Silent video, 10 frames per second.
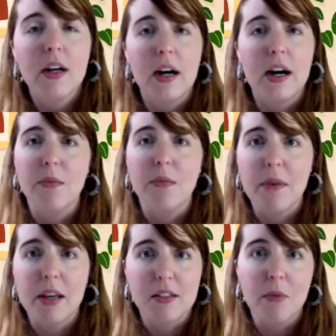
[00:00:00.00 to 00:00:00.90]
Um, mm-hmm. they
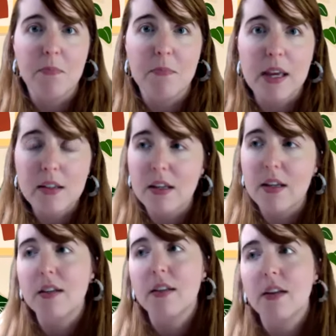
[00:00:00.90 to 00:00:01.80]
make some
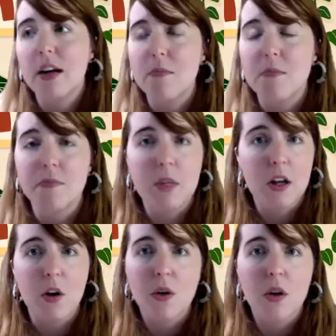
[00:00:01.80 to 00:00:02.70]
amazing, um, you
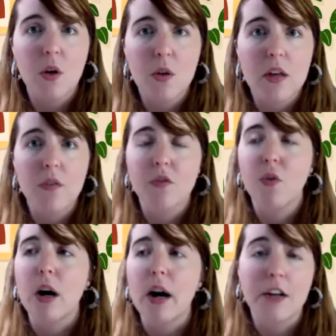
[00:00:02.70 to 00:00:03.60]
know, clothing
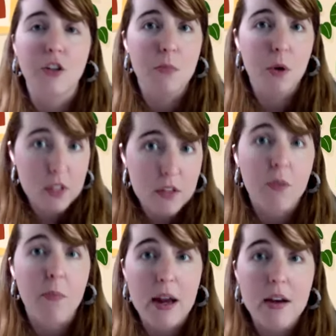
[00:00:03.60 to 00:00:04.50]
for actually mostly for
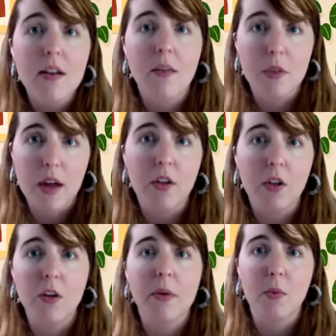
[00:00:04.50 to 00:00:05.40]
men. Um, they have a
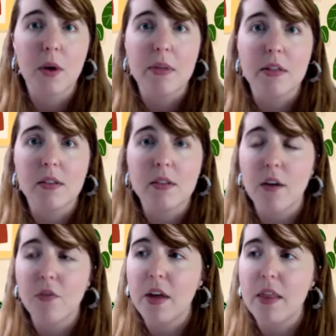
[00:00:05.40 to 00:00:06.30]
little bit of women's
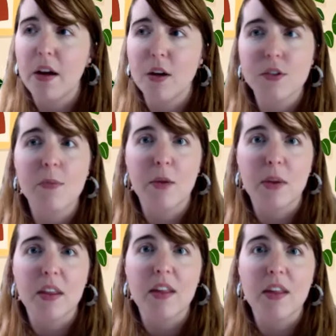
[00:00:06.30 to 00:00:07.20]
stuff, and they also make
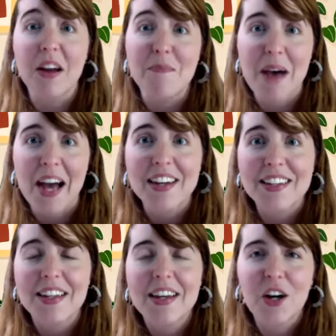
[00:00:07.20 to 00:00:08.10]
really fun pet
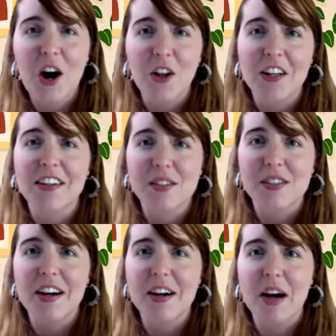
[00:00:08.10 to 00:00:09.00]

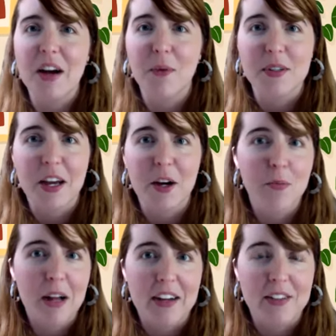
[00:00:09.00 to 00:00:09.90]
collars um, out of recycled
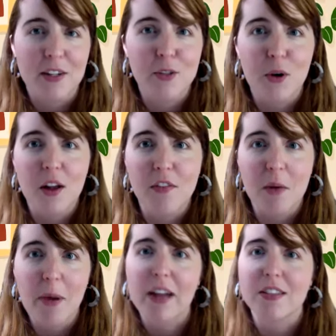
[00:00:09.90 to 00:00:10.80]
plastic. So all of our
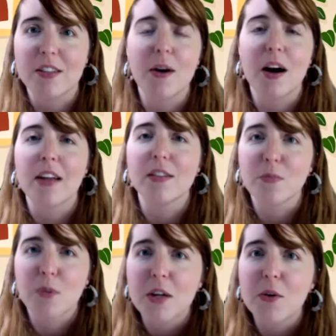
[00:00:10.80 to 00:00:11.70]
pets are rocking
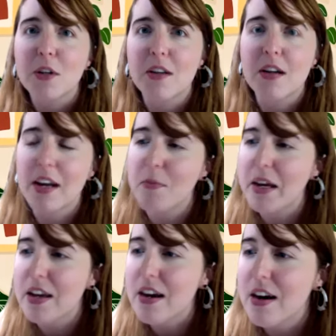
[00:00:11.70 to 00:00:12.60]
some pretty cool United by
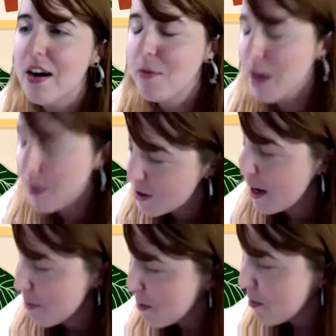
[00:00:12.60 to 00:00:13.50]
gear. I mean, not
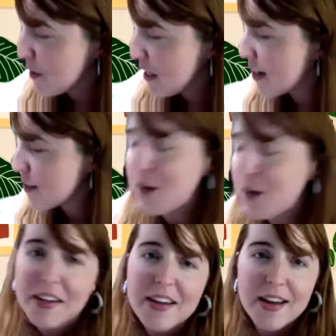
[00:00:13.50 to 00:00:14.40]
United by Blue gear. So
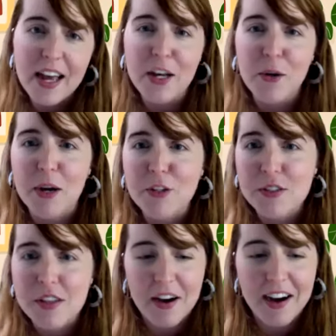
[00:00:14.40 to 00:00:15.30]
anyway, just a thought.